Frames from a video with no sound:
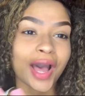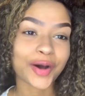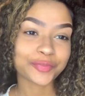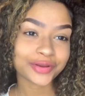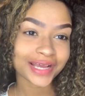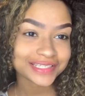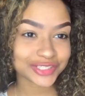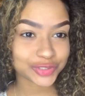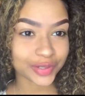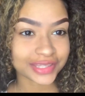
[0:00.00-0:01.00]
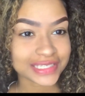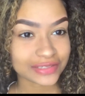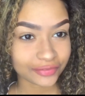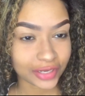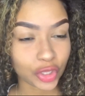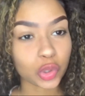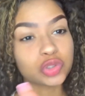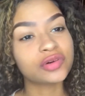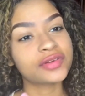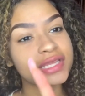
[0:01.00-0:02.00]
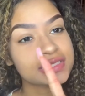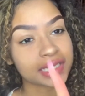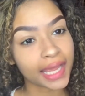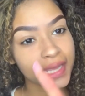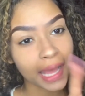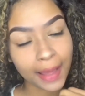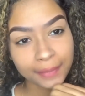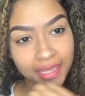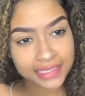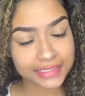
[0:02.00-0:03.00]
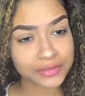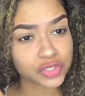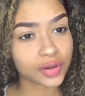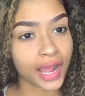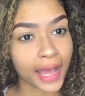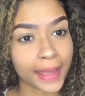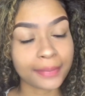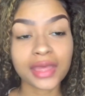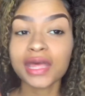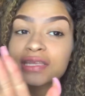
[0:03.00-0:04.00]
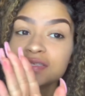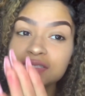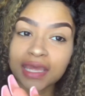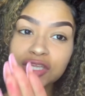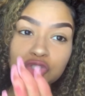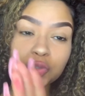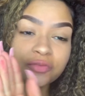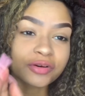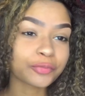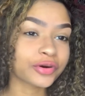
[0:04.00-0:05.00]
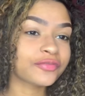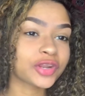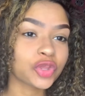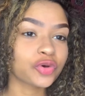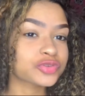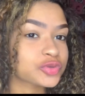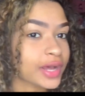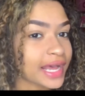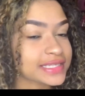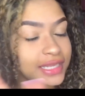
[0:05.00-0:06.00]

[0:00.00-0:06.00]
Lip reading: I hope you guys enjoyed this video. Don't forget to like, comment, and subscribe. Stay tuned for more videos, you guys.